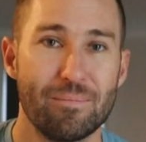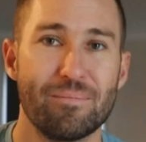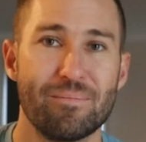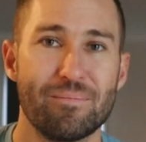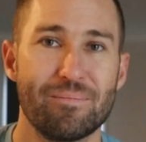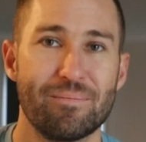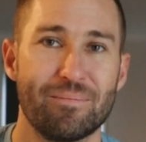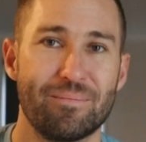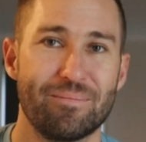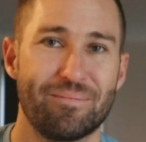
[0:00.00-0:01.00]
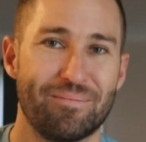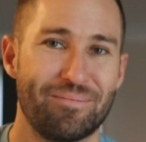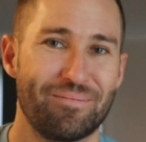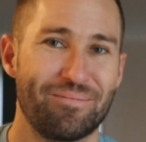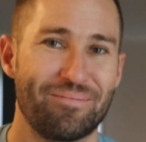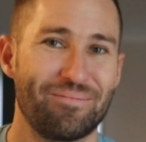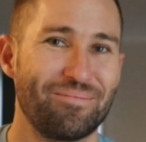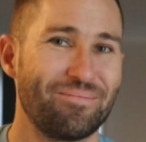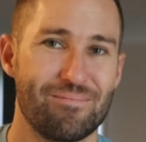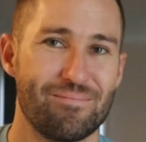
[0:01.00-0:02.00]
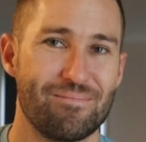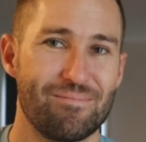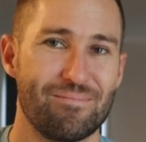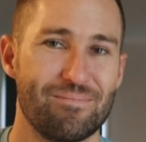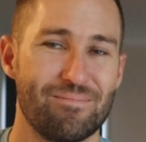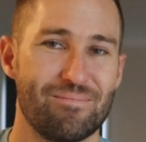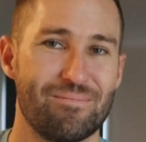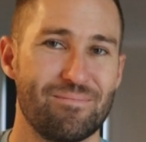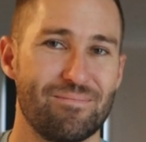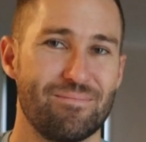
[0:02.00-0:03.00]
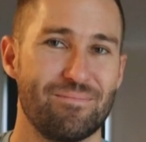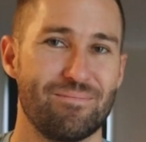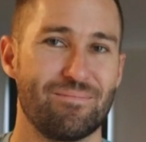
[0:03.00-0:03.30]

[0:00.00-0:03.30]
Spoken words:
(not speaking)